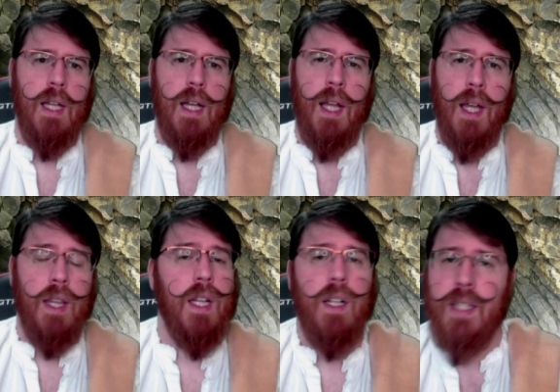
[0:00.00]
Uh, and
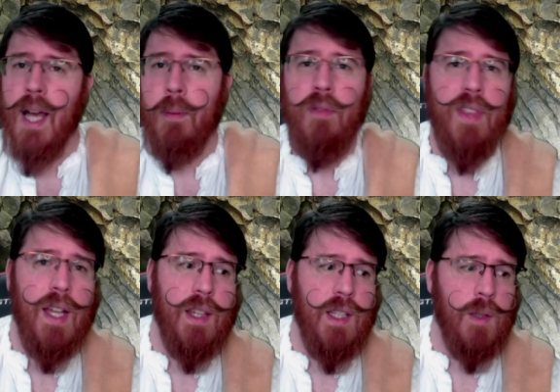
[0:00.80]
then on top of
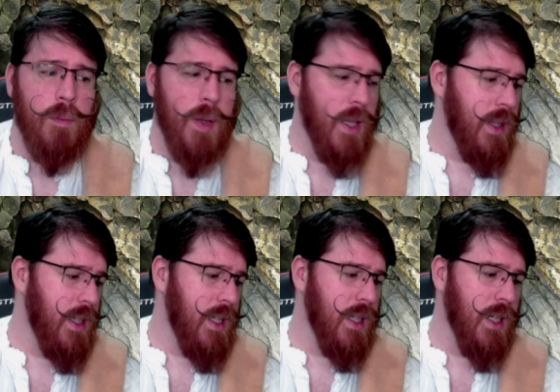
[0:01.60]
that, the the